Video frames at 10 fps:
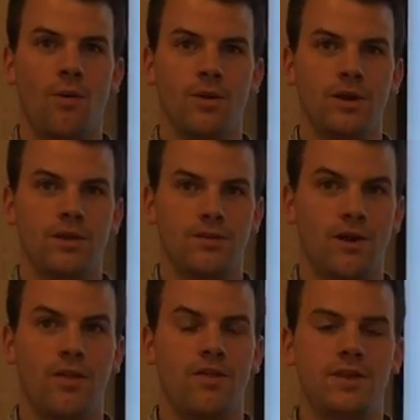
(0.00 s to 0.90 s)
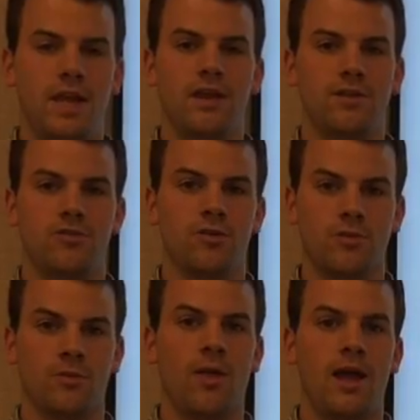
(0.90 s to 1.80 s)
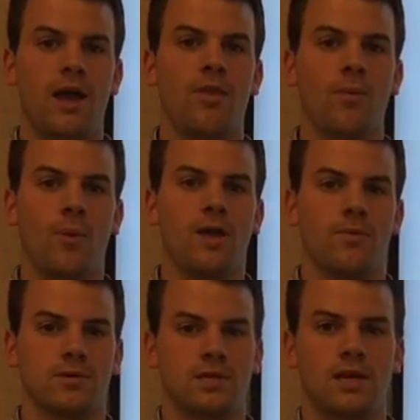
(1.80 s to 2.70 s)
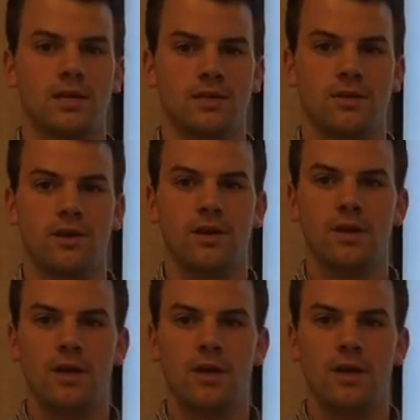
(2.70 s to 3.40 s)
We saw that the data is just reliant on the weight we're sending to the